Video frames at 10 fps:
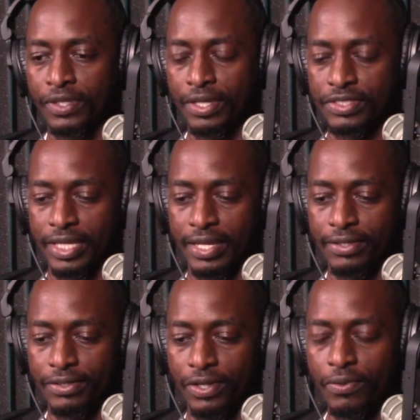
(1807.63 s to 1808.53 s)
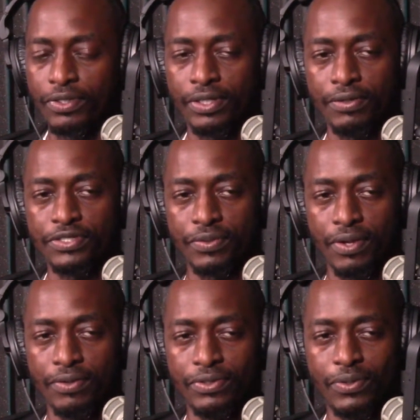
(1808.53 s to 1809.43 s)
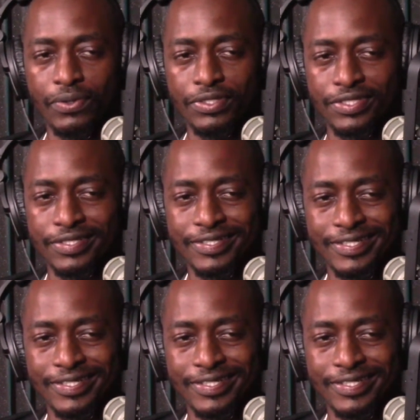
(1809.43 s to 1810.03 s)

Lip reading: is like, don't close your own doors.